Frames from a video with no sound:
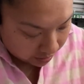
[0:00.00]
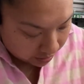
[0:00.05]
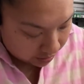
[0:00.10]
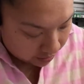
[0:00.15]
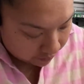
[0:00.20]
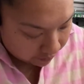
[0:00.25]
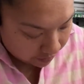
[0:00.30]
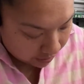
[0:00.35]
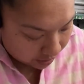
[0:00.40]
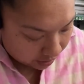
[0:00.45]

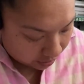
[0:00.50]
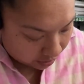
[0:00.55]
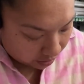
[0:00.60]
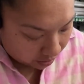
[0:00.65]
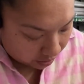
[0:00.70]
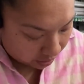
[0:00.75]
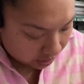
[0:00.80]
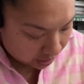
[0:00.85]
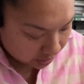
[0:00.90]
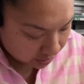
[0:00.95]
Give that a
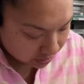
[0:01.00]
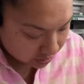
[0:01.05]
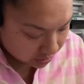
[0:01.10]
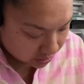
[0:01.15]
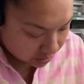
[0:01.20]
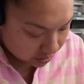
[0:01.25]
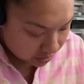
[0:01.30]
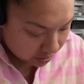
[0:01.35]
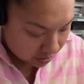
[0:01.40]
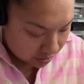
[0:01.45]
heart.
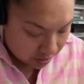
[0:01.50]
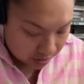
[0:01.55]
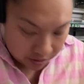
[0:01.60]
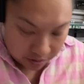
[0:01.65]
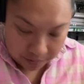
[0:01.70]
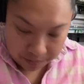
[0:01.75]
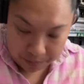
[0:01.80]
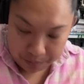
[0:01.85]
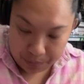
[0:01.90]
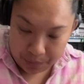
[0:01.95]

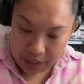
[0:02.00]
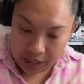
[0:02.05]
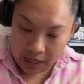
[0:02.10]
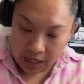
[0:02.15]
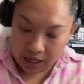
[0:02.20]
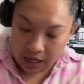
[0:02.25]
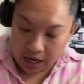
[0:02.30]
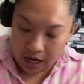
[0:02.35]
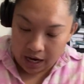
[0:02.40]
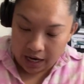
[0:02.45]

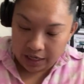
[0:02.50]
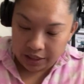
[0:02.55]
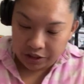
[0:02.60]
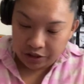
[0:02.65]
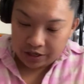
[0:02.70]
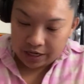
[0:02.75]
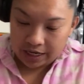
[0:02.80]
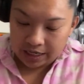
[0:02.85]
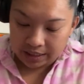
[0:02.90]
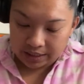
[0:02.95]
B,
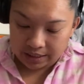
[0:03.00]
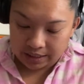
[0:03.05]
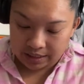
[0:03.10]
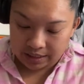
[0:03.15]
hydrate.